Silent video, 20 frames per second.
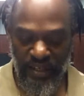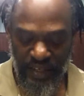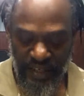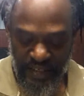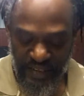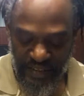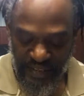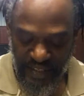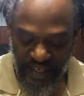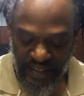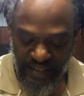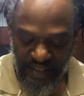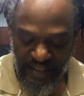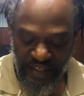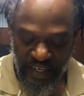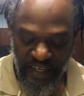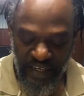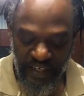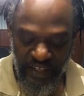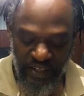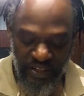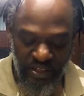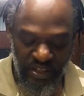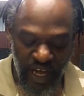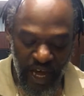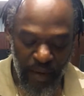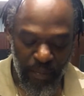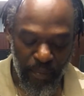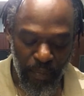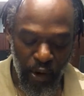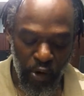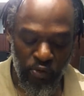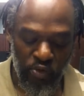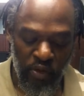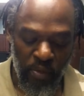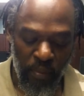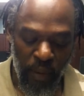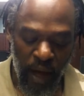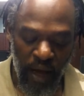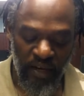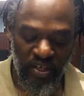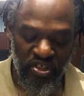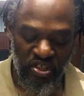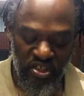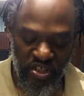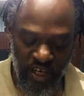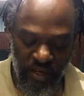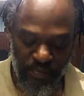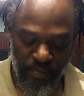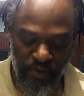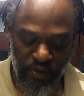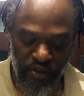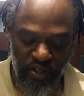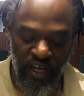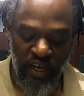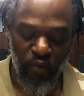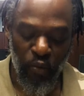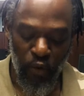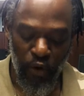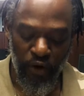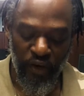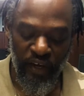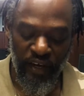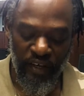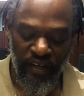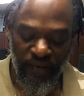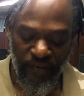since they could not both demolish temples and work in the